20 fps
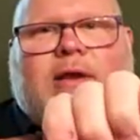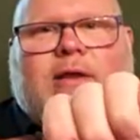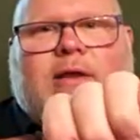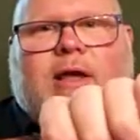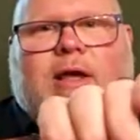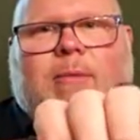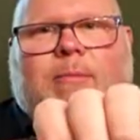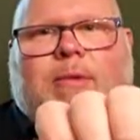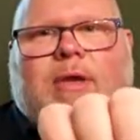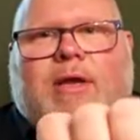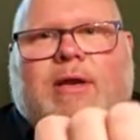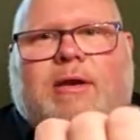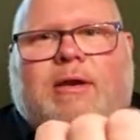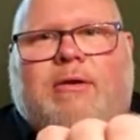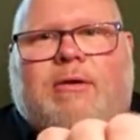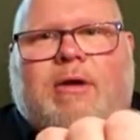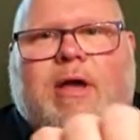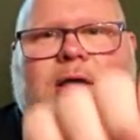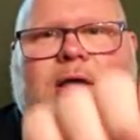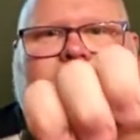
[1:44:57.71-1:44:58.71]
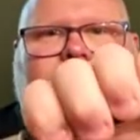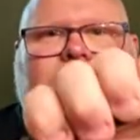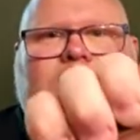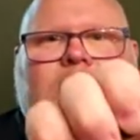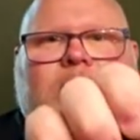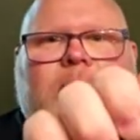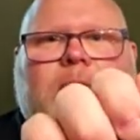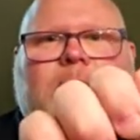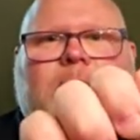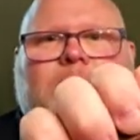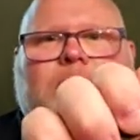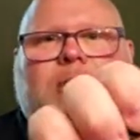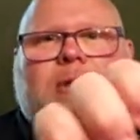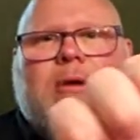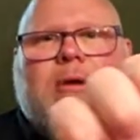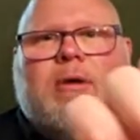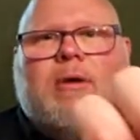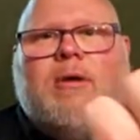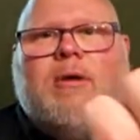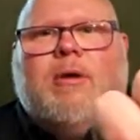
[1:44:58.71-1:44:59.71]
I mean, you guys know I'm the
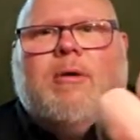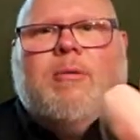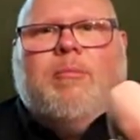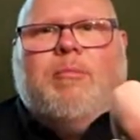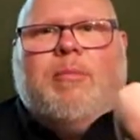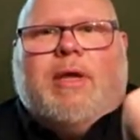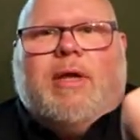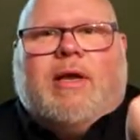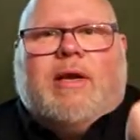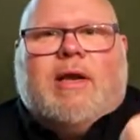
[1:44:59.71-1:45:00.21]
big